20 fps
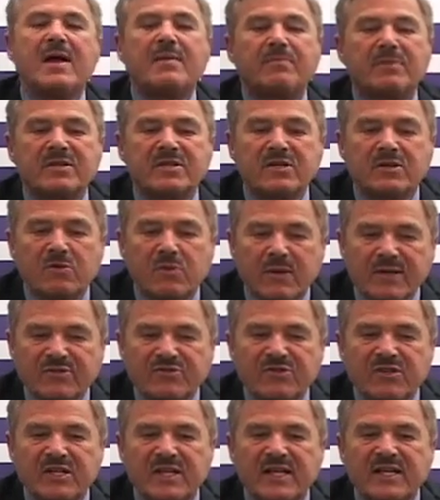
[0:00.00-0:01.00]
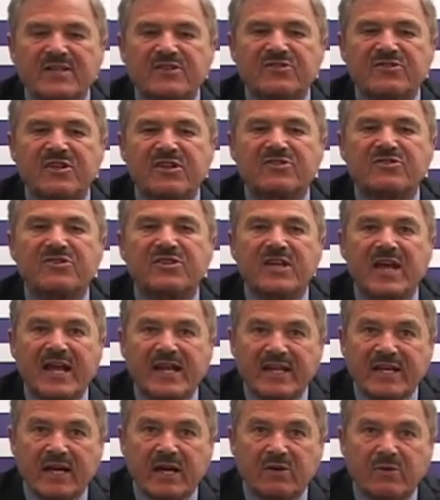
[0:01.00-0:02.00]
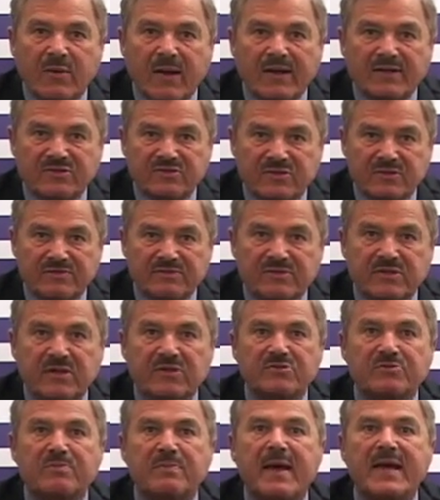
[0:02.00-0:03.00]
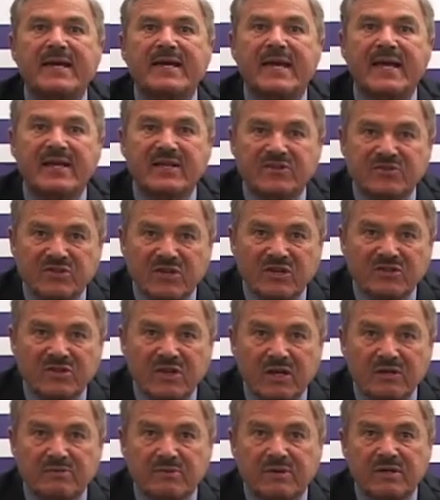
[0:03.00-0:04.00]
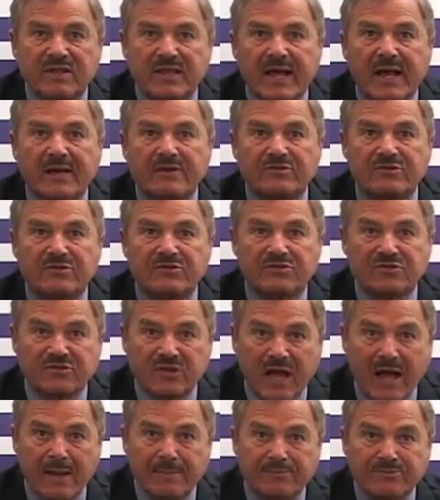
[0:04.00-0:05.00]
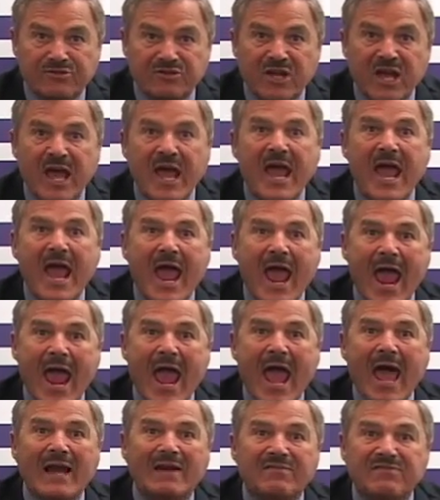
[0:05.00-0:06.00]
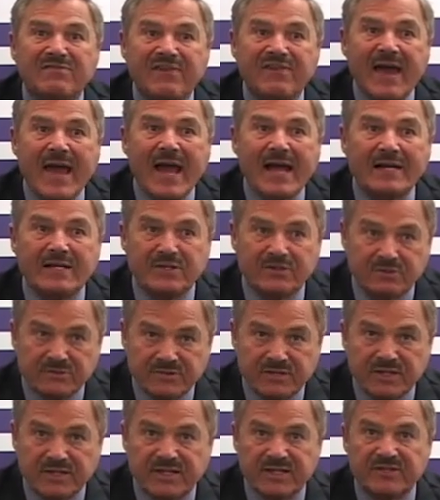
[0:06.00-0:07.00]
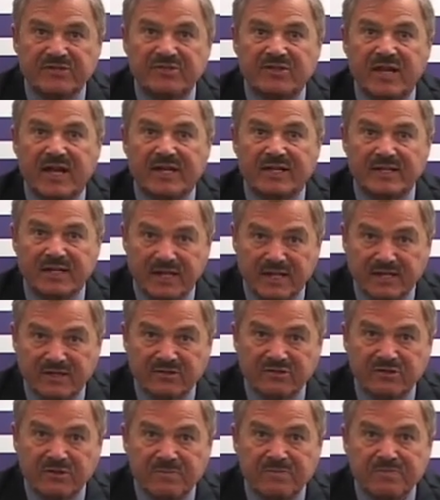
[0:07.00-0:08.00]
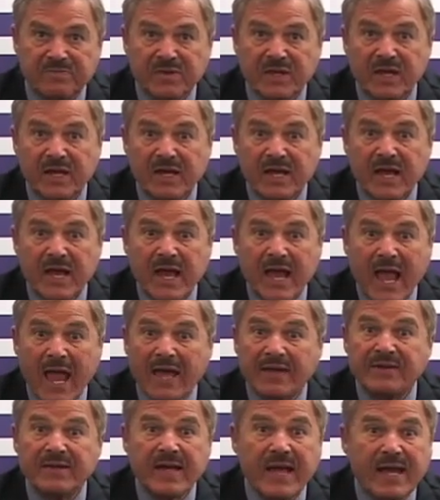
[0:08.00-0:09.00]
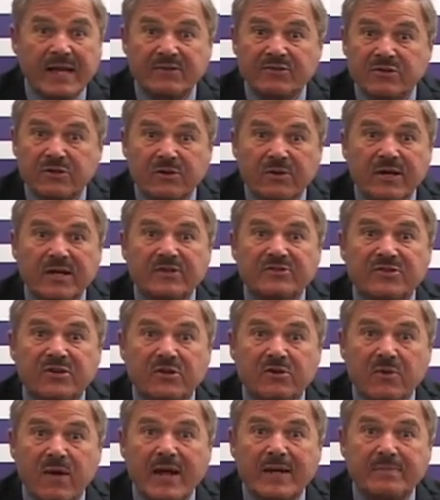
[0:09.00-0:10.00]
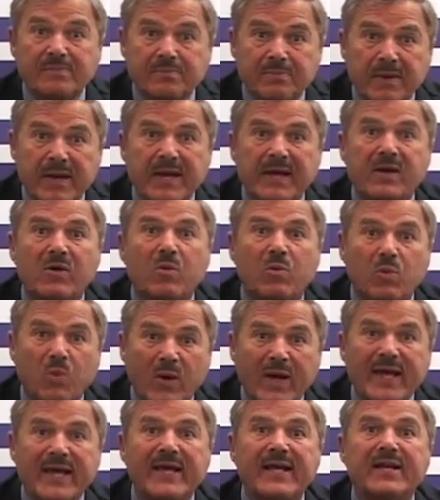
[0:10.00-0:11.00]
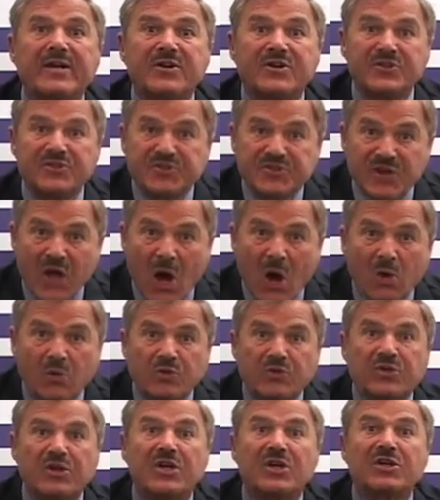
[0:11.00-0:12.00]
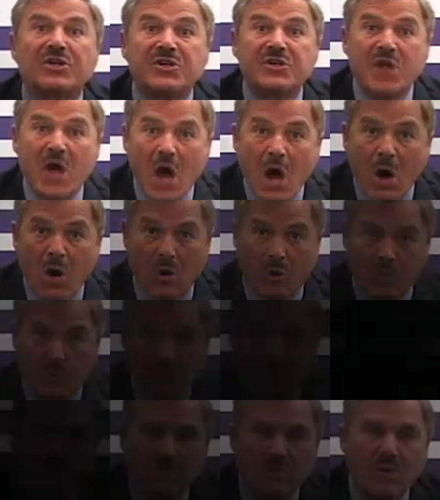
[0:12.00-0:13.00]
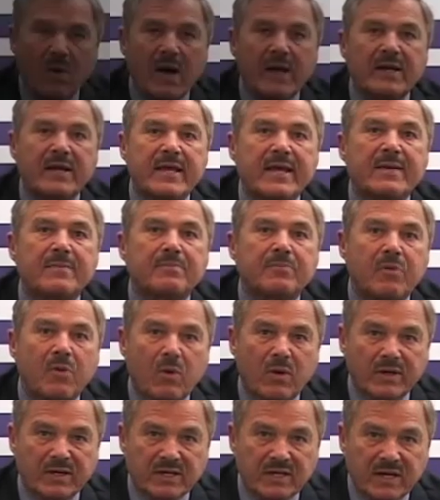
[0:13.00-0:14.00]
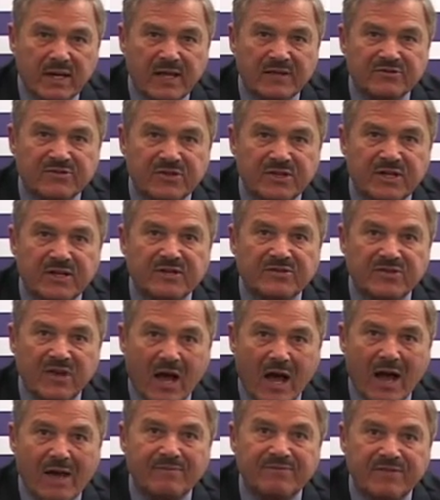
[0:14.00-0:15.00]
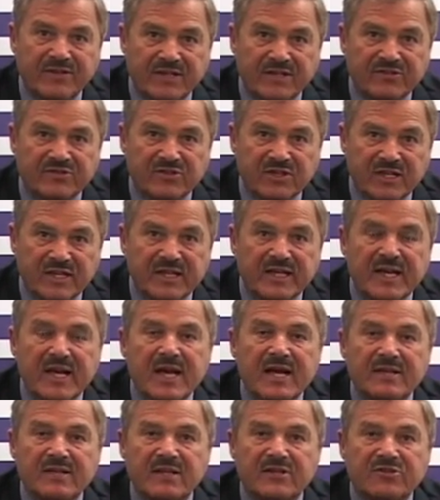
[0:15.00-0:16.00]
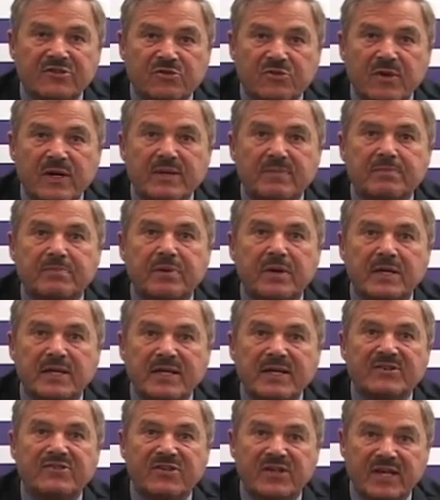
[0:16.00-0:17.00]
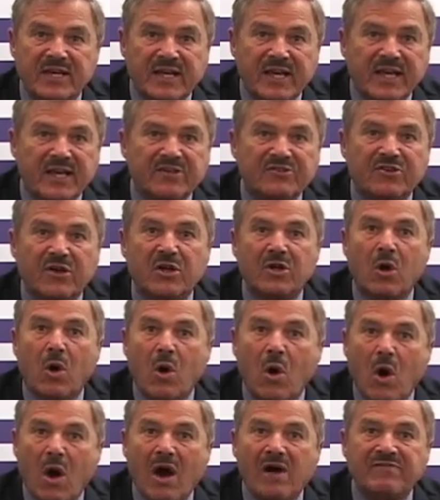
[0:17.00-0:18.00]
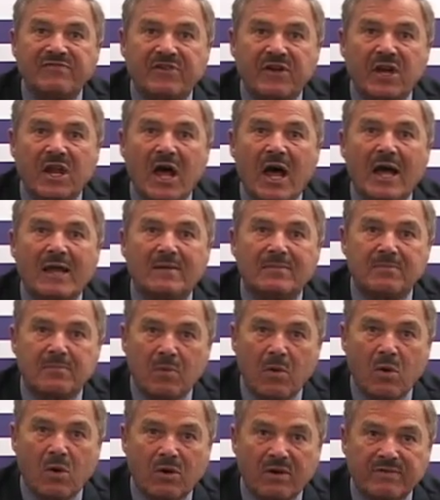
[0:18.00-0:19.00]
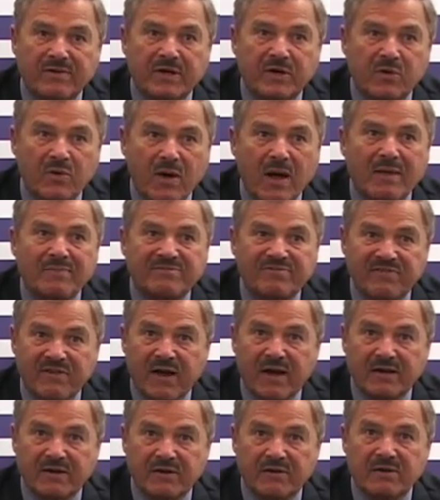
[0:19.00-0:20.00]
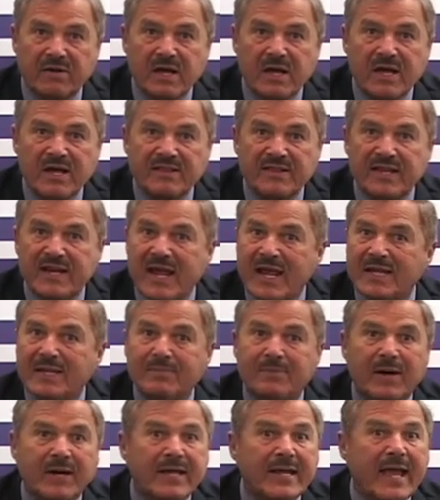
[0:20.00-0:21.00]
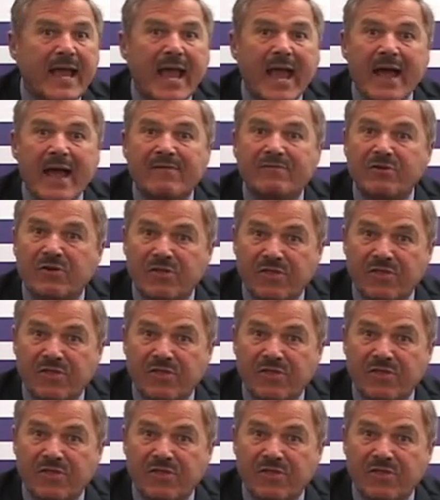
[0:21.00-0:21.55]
But the question is, does getting aggressive, does making 600,000 stops add value to these techniques? And the answer is a great big we don't know. One important lesson is obviously that street policing is an awful lot more of a crime fighter than anybody ever